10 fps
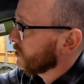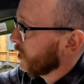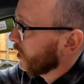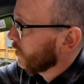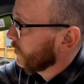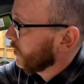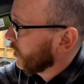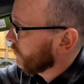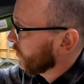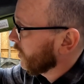this out and then
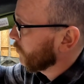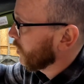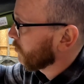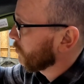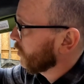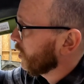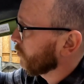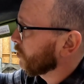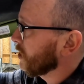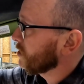I'll fab me up a
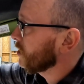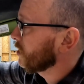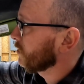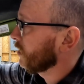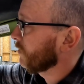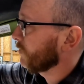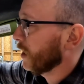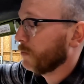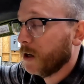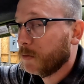bottom piece here and then I'll
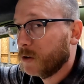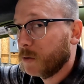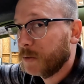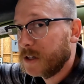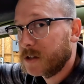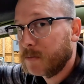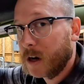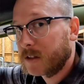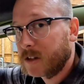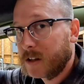fab me up a little piece to
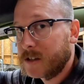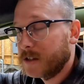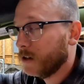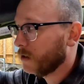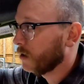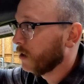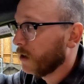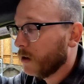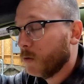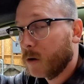box all this in.
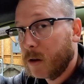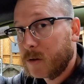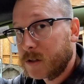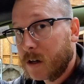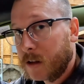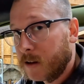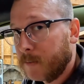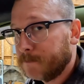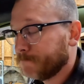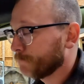We'll close it all
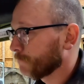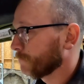up.